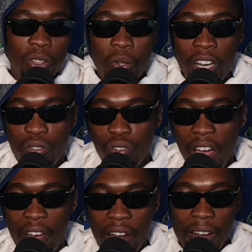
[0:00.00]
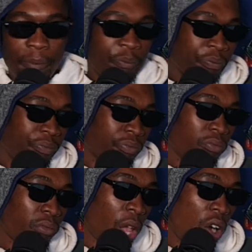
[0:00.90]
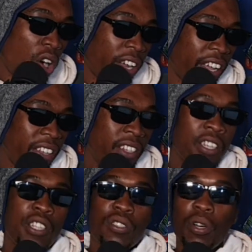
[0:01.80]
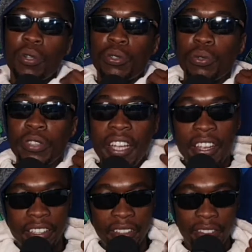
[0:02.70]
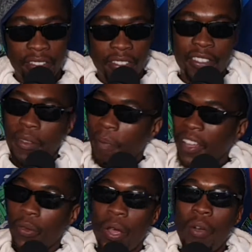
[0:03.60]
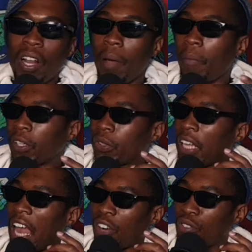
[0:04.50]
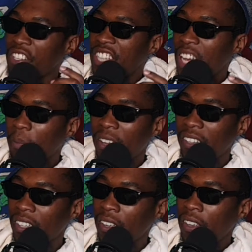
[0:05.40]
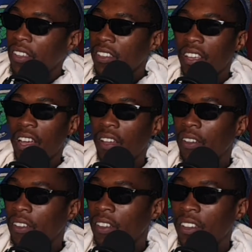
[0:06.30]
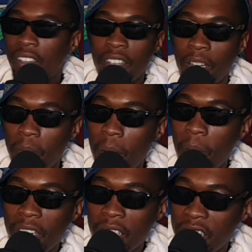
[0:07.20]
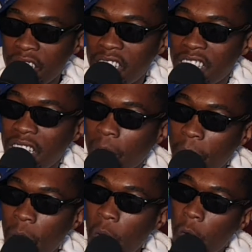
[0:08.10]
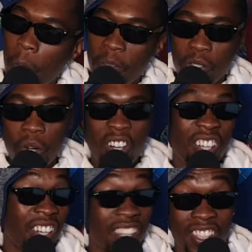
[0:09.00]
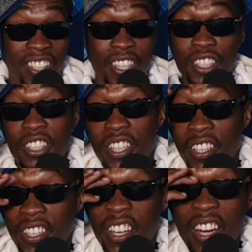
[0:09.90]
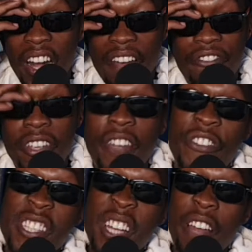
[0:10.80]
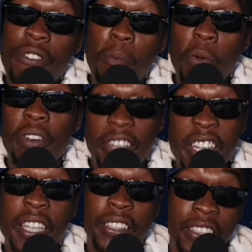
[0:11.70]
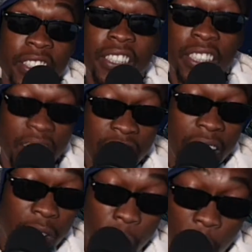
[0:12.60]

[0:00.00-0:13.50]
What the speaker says: just gonna try, right? Okay. So today, by the way, welcome back to the LungTrey segment. Yeah. Remember, this is the segment where we're going to be talking, listening, sharing, and laughing. If it's laughable, niggas,